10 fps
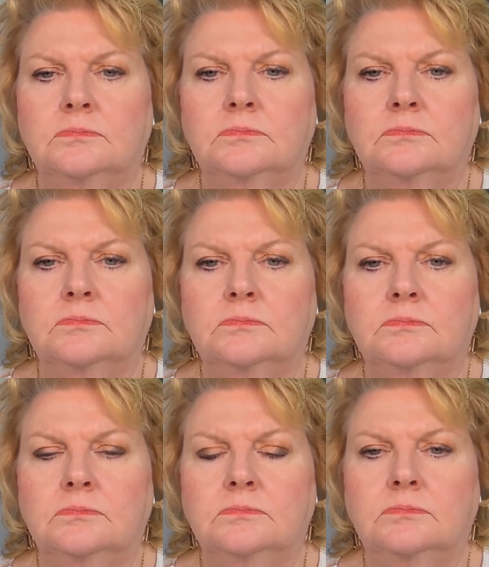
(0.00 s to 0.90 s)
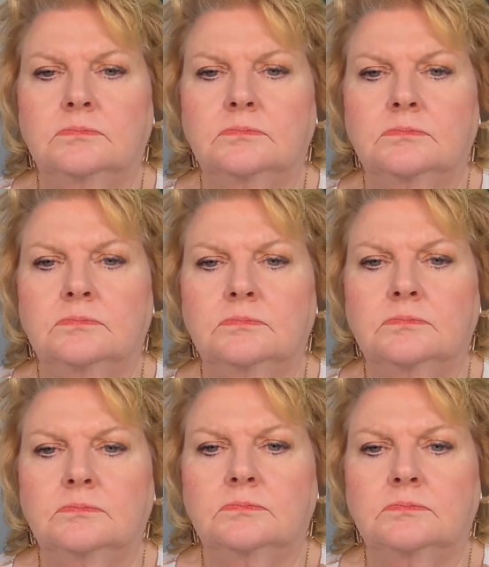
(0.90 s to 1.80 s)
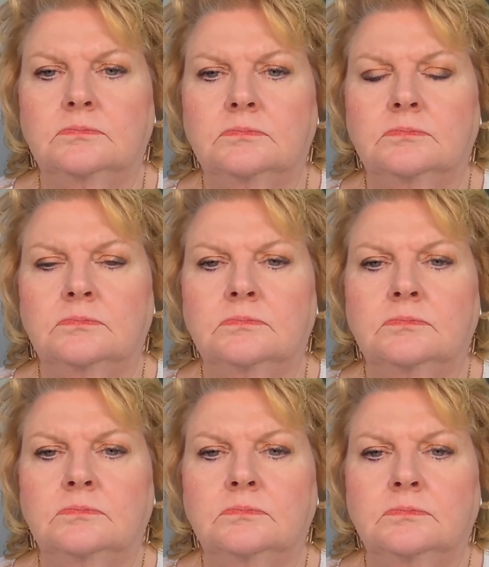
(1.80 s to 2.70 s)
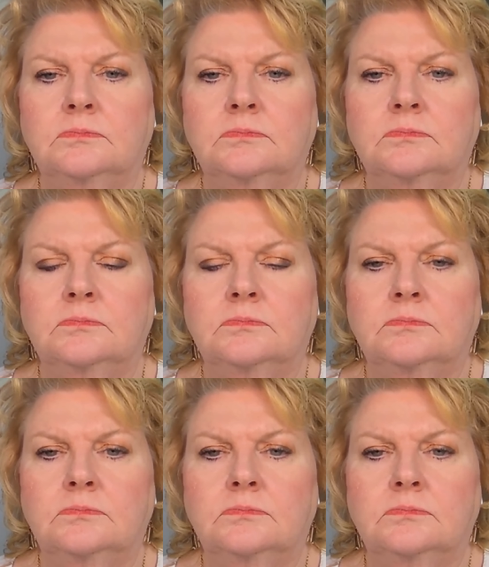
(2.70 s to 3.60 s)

The person shown says nothing.